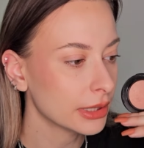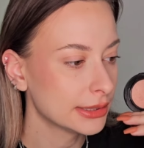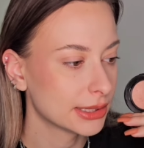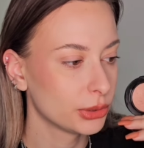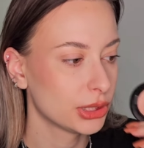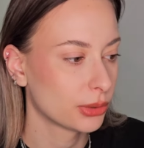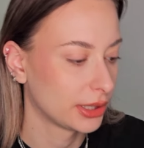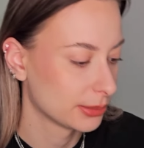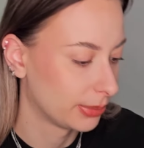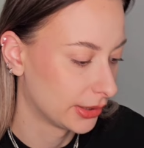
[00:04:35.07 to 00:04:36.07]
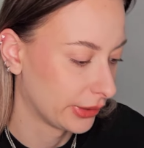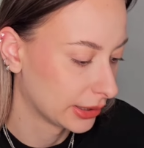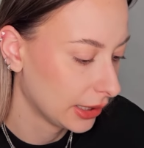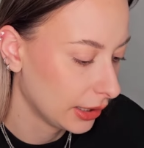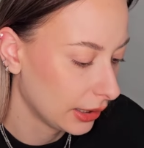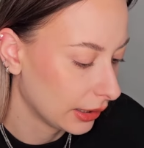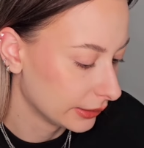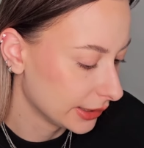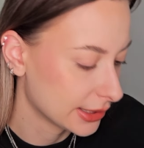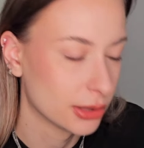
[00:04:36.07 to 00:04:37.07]
So this one is perfect.
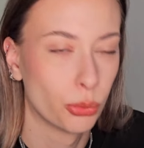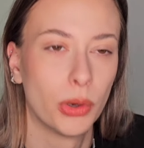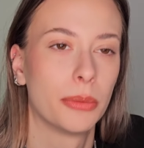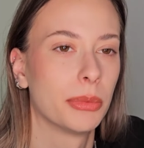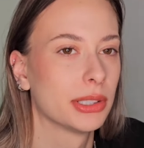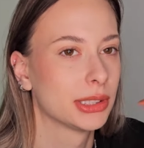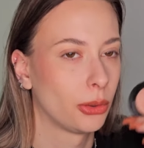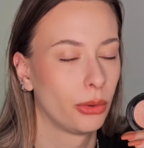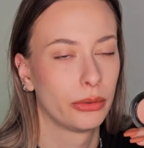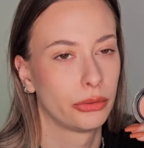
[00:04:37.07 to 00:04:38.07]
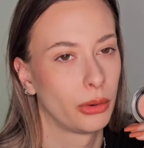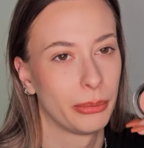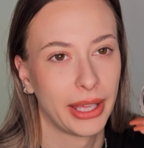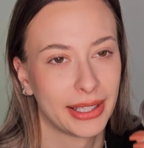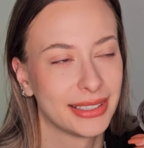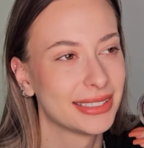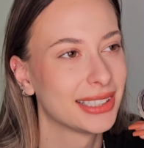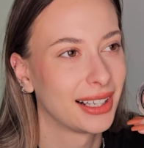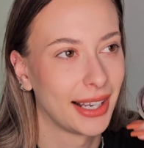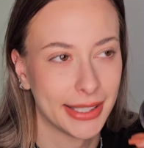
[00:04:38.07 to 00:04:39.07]
This is Warm Soul from MAC. It is
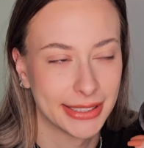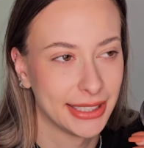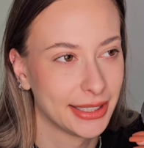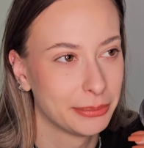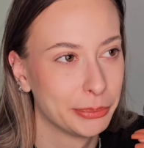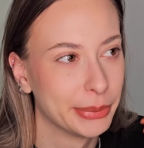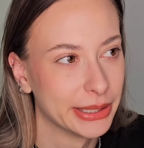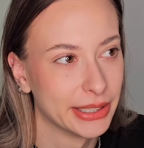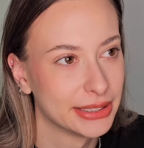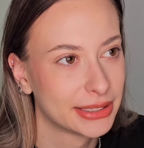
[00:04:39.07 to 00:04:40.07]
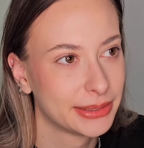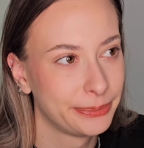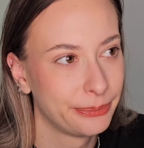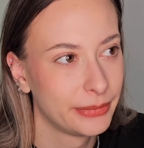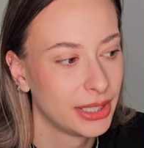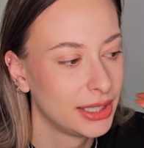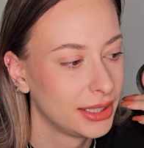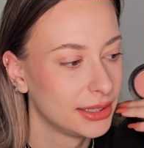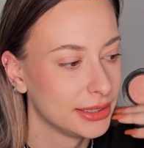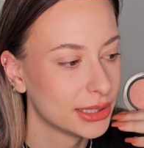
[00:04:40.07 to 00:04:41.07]
a classic, but
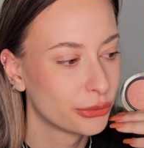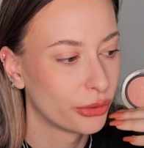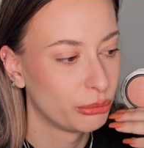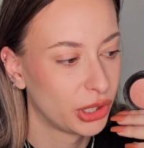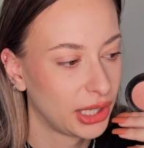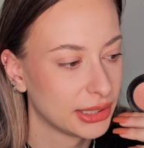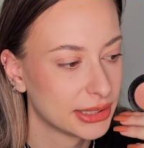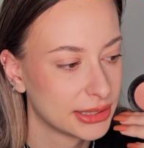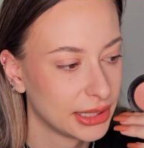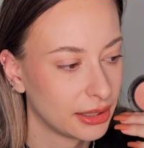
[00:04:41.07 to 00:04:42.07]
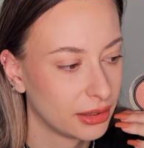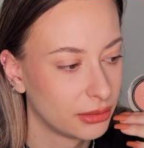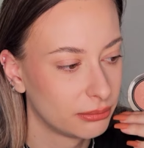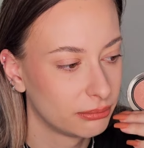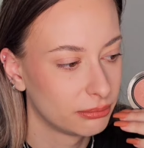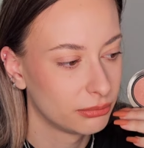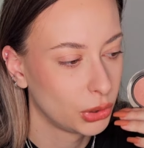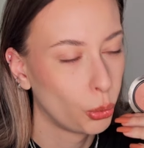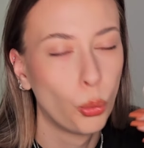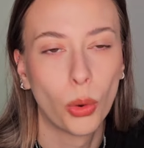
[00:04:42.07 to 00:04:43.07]
this formula is still
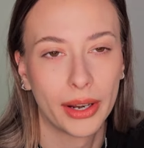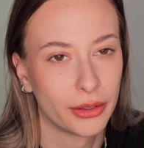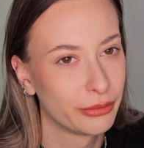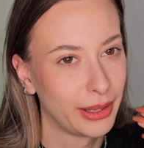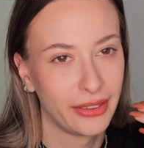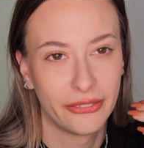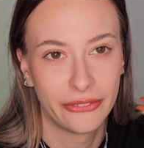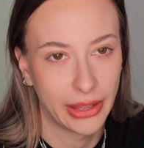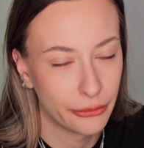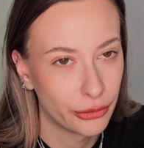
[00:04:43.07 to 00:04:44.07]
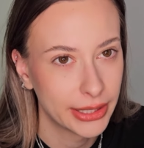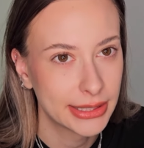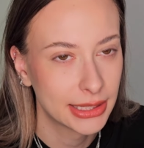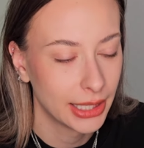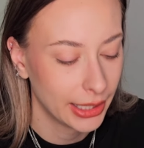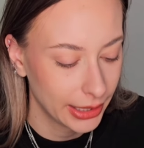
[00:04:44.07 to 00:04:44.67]
one of my favorites.